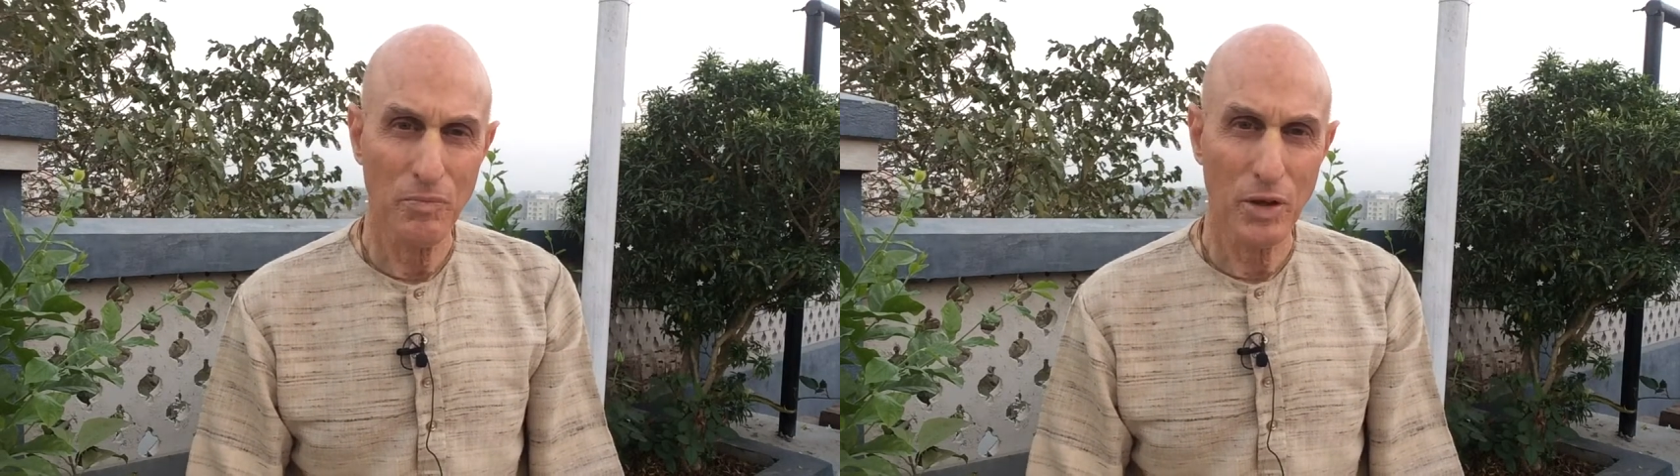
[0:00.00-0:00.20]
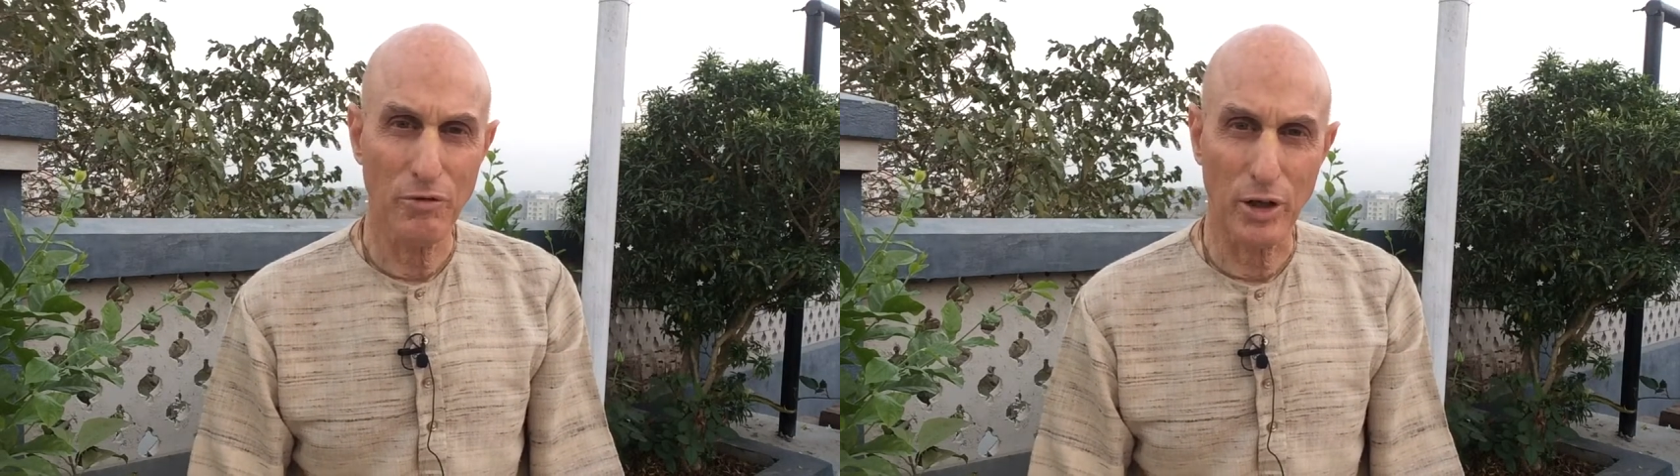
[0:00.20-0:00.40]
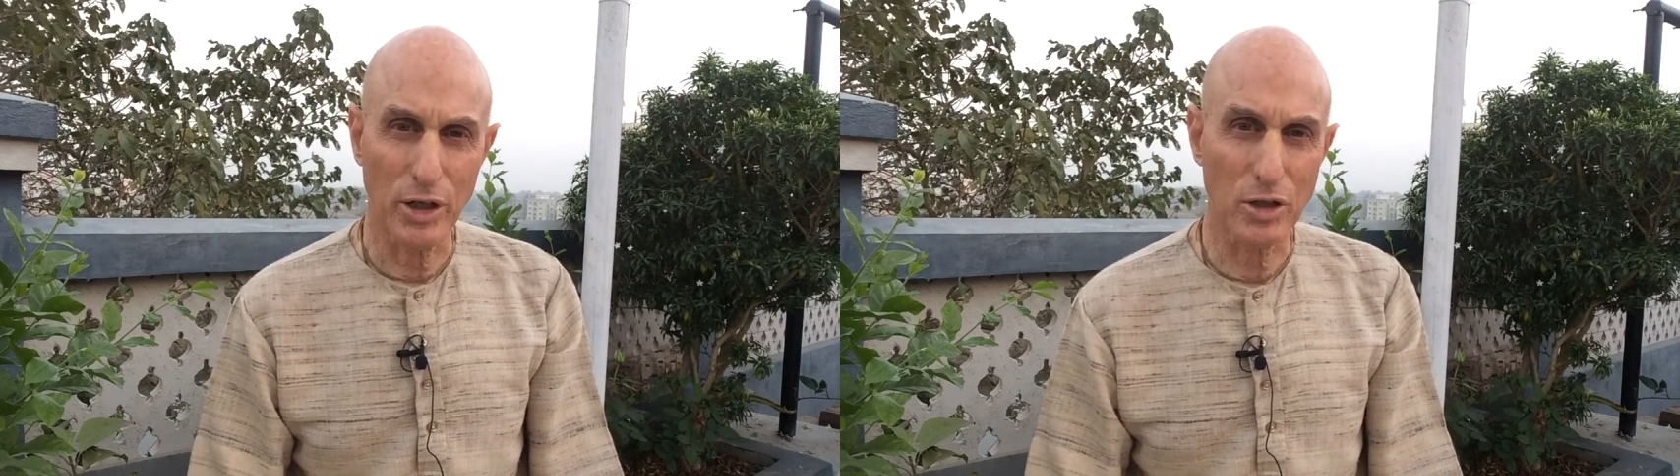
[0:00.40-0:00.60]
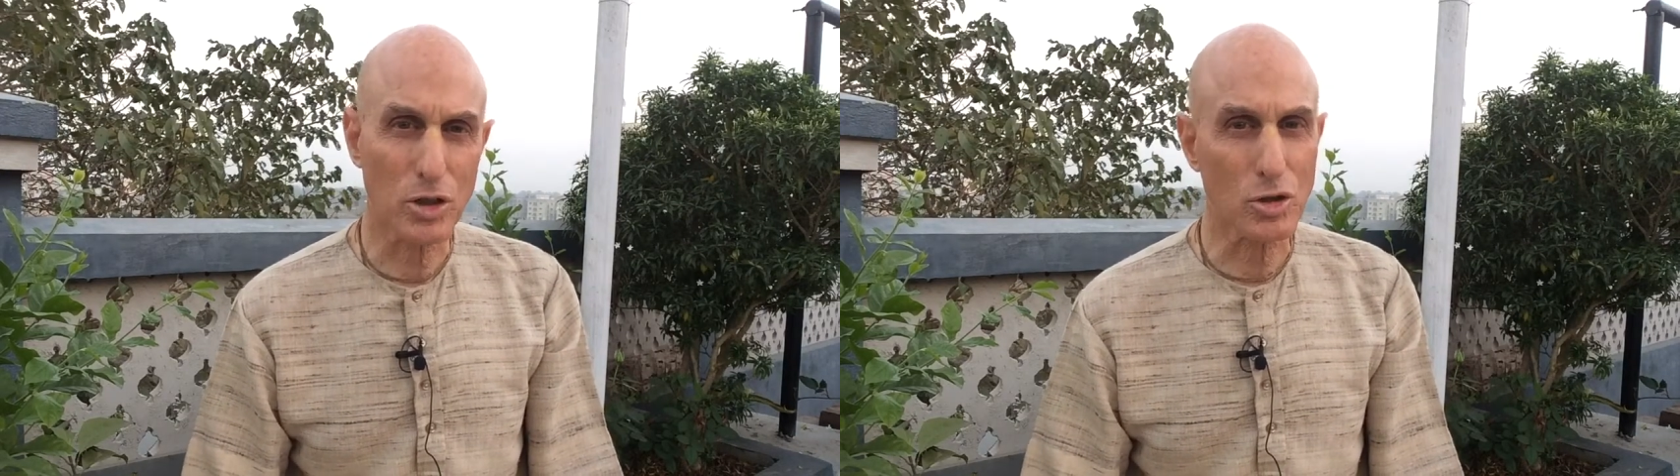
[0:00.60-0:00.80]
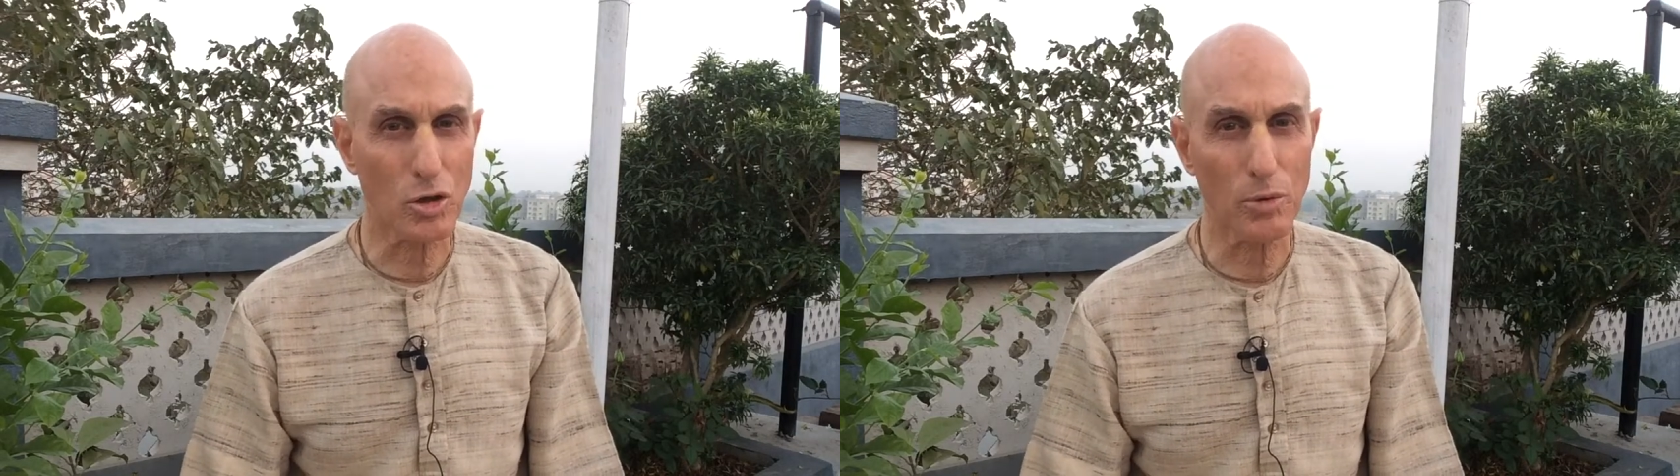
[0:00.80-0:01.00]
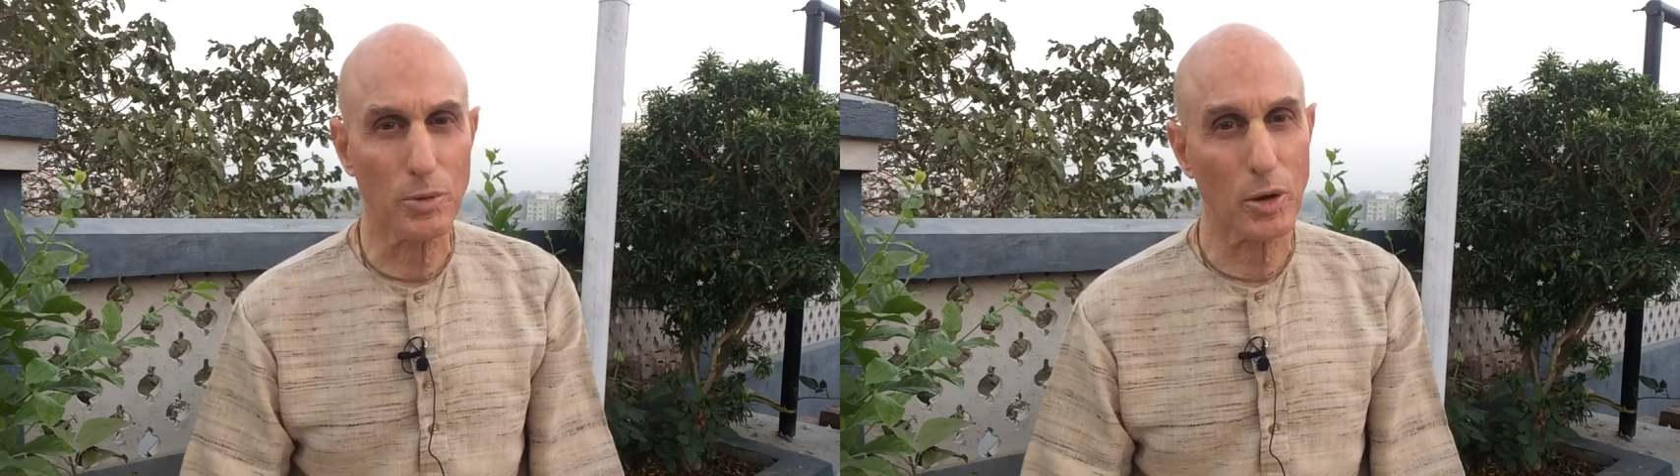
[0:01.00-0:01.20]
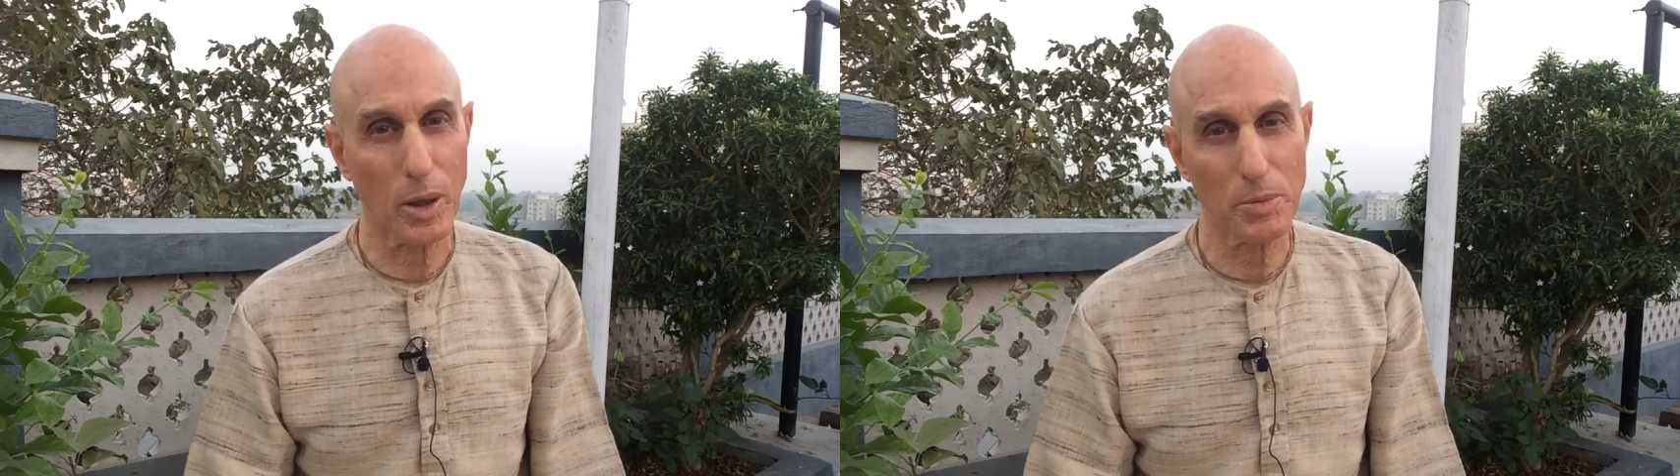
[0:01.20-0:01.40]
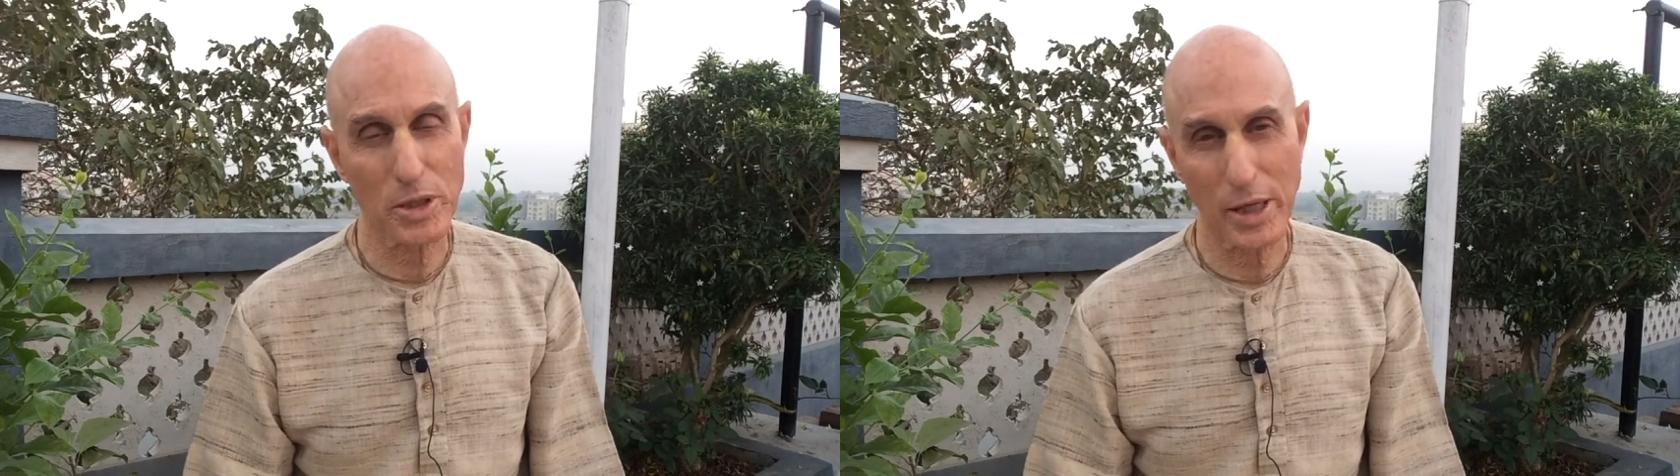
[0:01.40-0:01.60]
very disturbed or
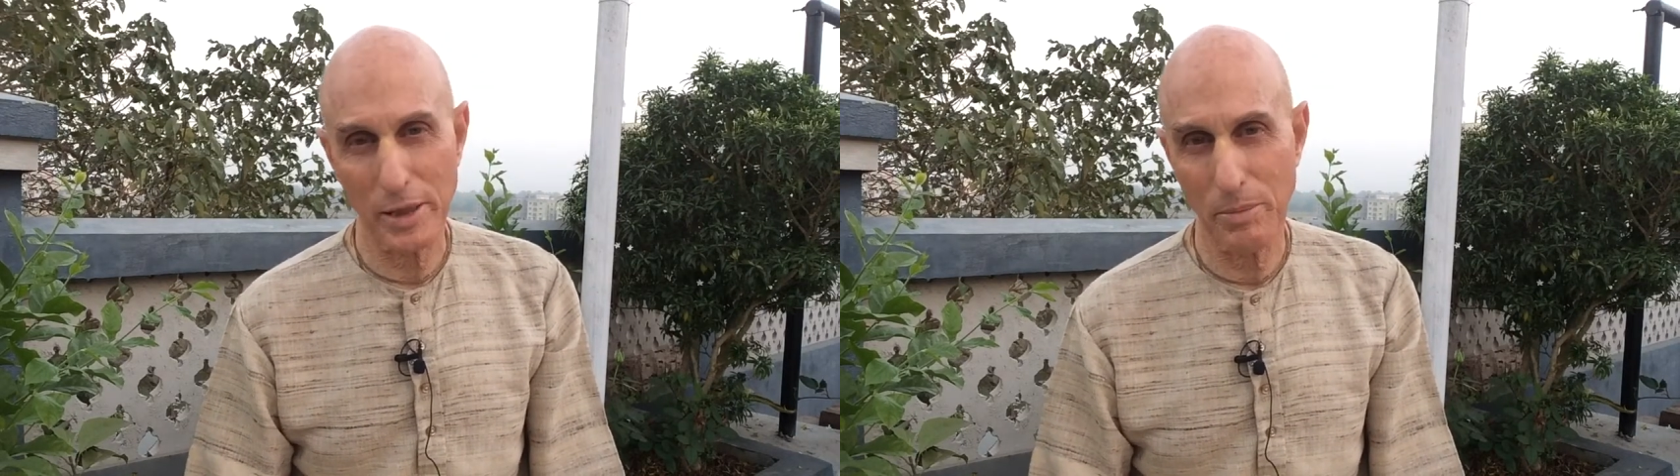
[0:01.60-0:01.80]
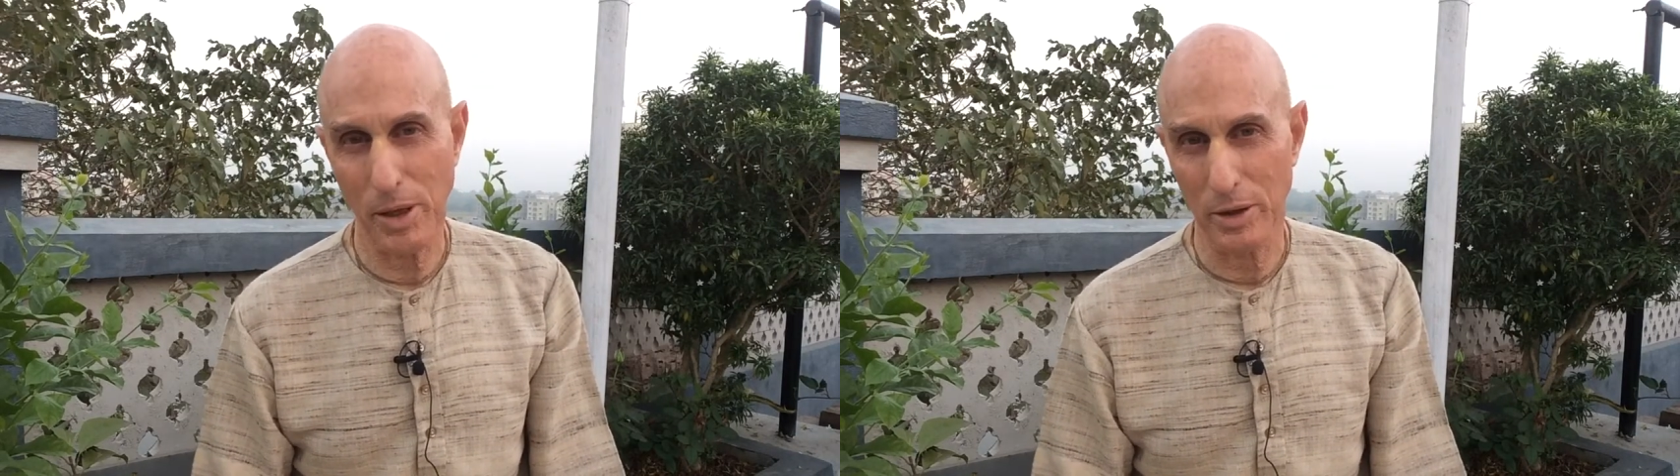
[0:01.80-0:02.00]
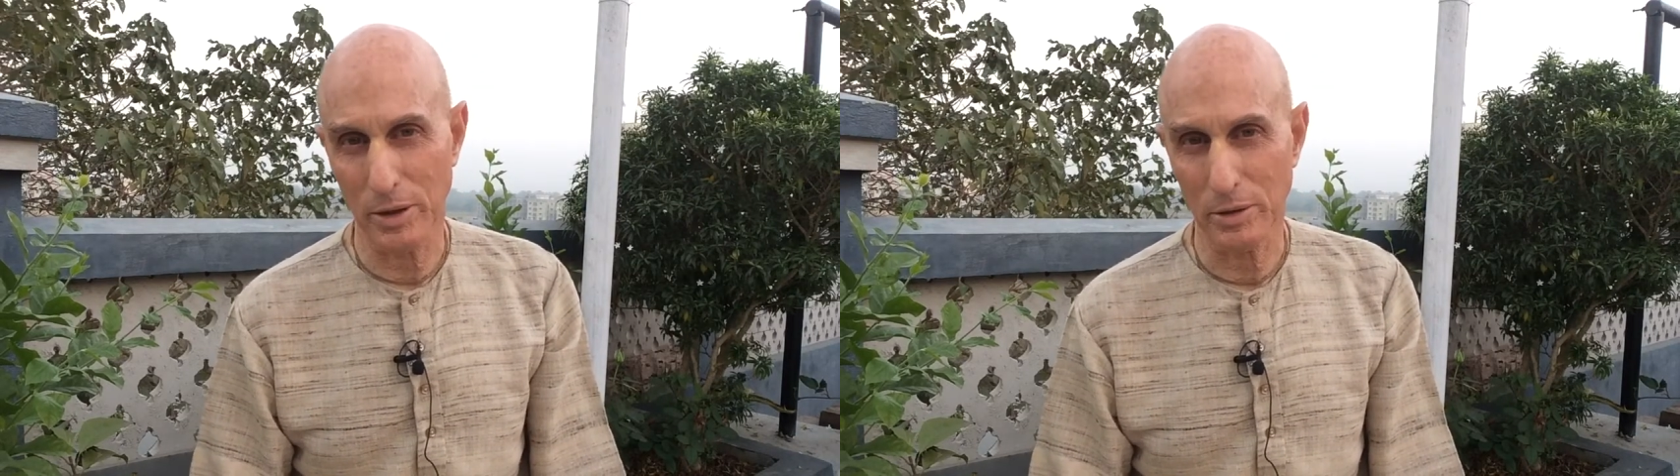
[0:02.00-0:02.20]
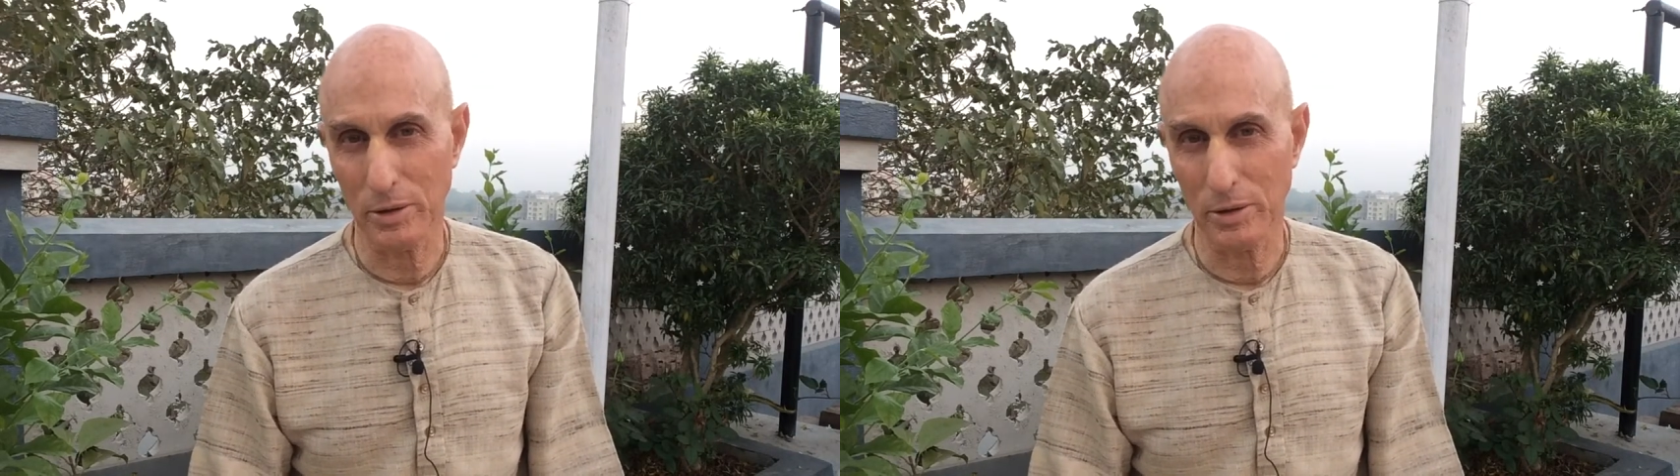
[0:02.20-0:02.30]
upset about it.